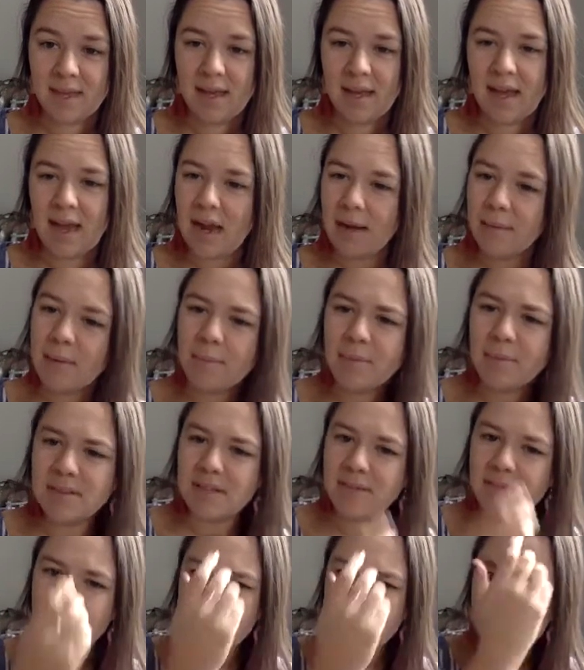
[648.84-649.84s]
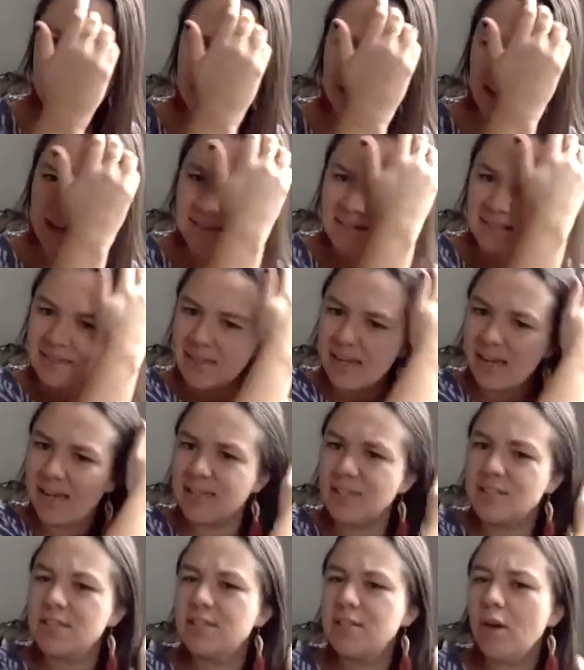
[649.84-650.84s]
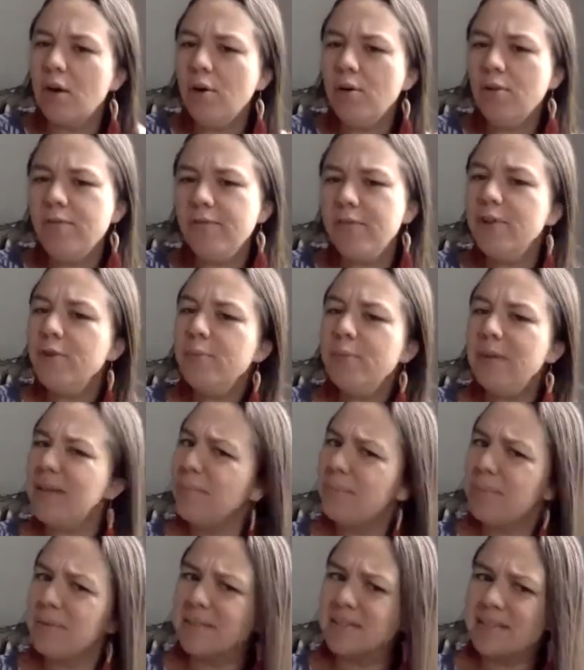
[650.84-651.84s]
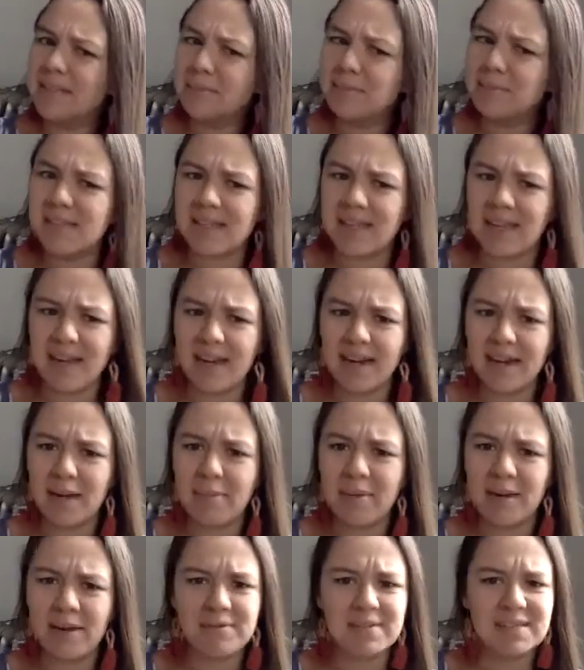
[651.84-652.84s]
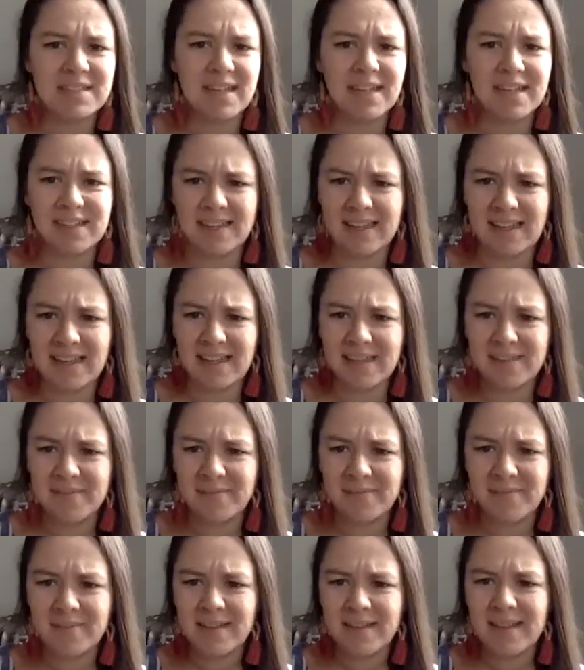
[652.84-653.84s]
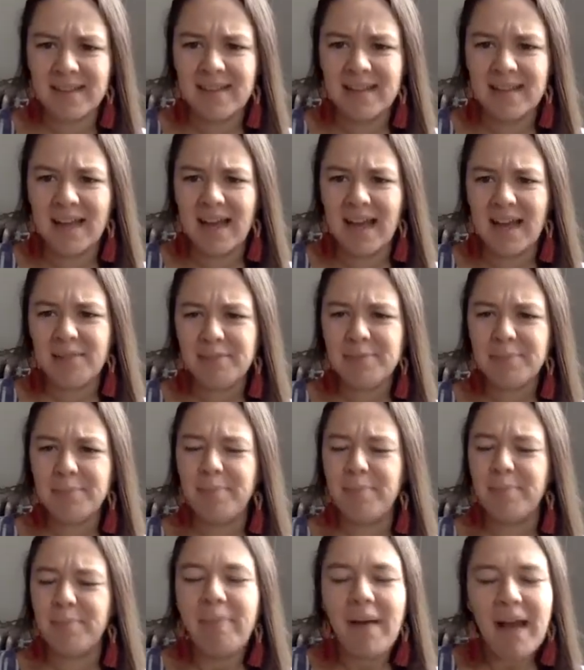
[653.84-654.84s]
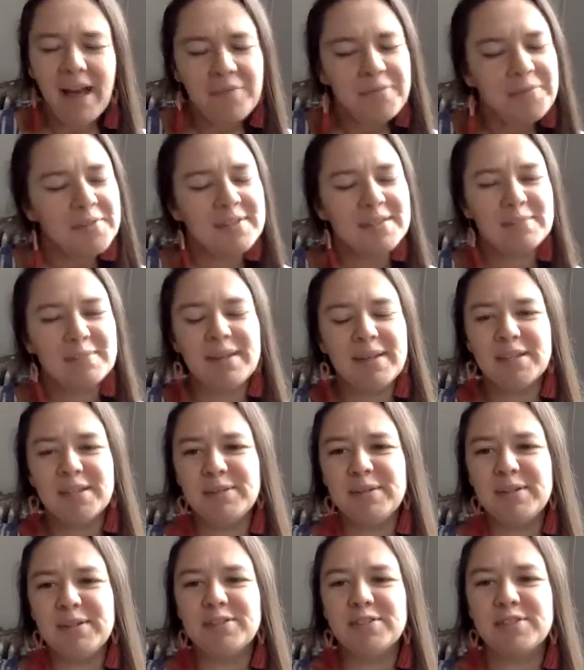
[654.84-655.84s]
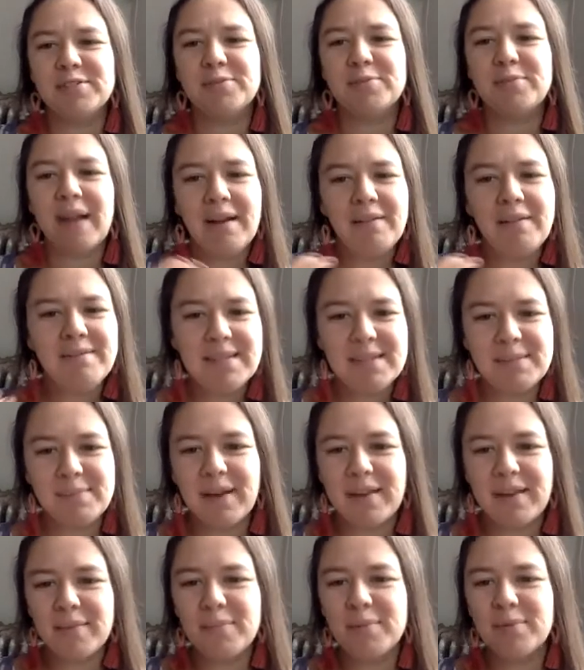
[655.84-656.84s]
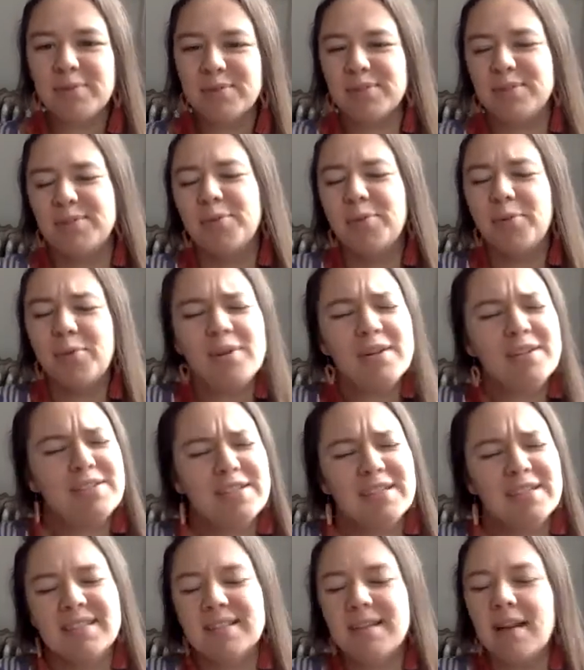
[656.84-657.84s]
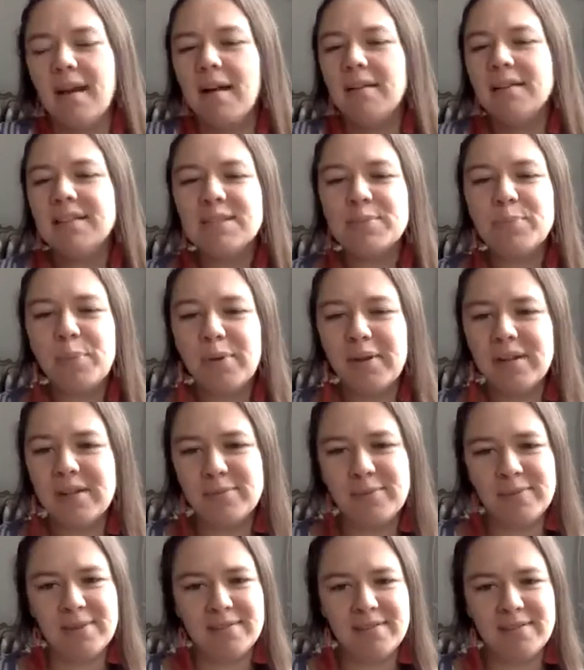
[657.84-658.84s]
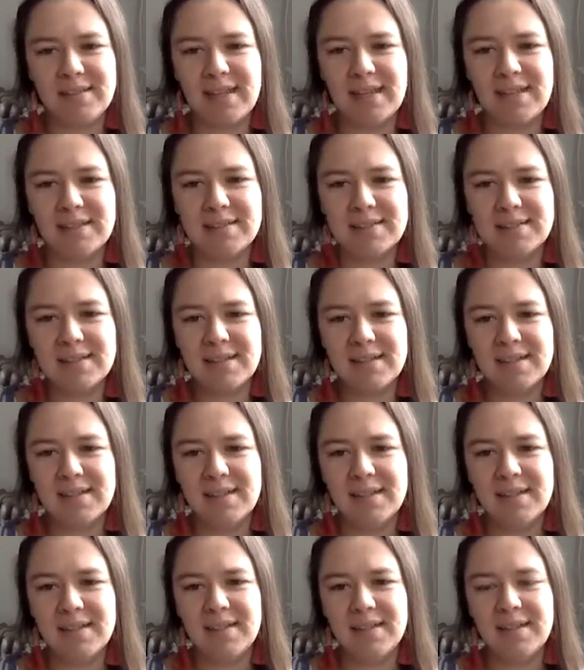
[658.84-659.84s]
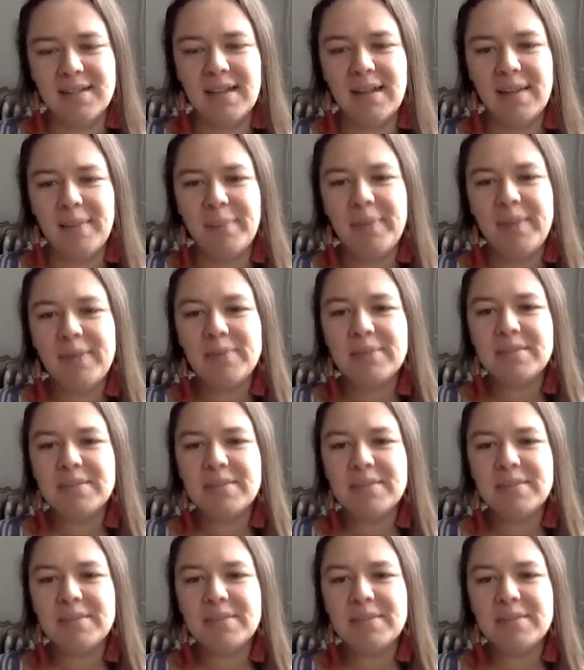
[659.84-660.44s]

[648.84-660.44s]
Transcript: I remember living in Alaska, and so few people seemed to care about recycling. I was baffled because we are surrounded by the most gorgeous, unspoiled wilderness. But it was